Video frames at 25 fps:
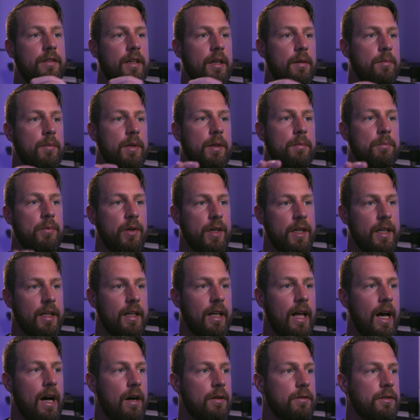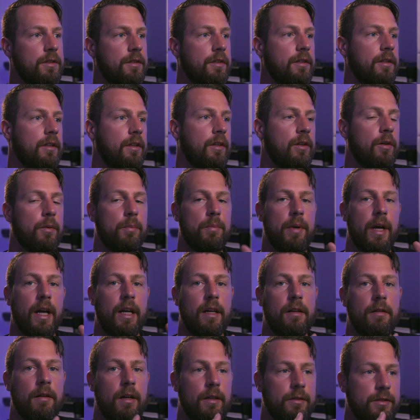can be pretty loud. Your
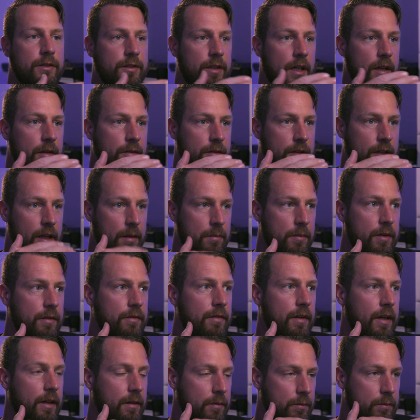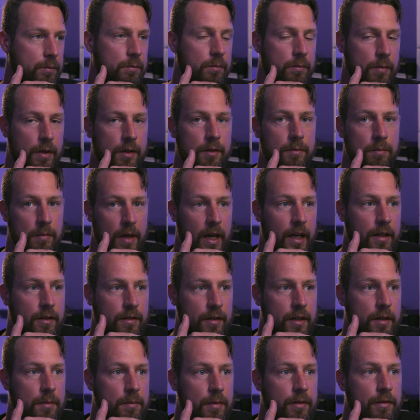background sound must
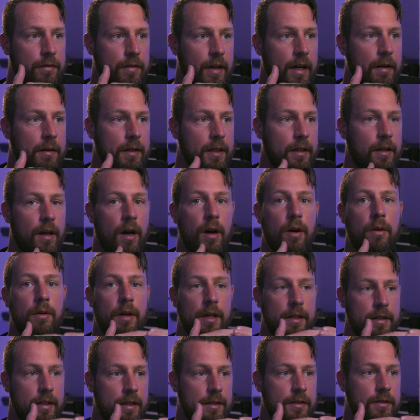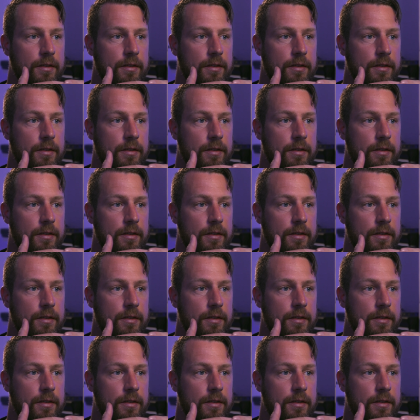actually be very low and then